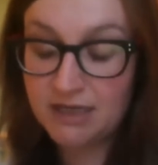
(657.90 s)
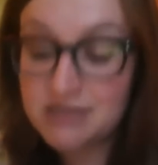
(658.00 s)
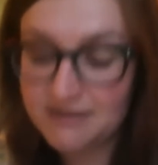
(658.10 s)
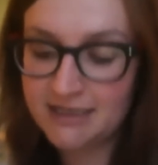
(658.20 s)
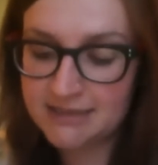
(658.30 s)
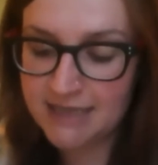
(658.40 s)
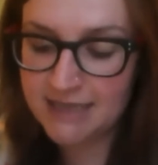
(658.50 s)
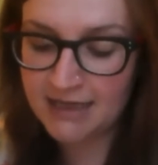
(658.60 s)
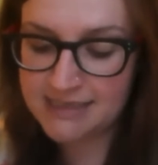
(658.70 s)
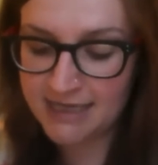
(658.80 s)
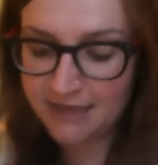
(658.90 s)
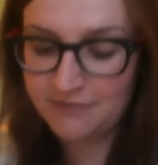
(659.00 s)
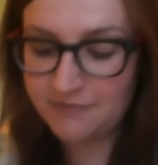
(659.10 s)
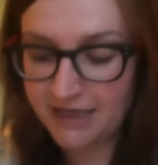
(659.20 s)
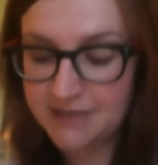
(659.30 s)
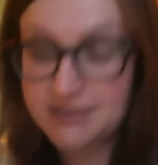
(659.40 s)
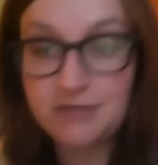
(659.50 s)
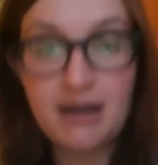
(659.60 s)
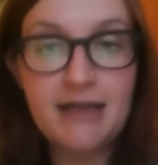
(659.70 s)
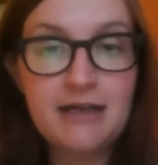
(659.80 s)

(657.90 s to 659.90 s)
of the index, I can flick to the right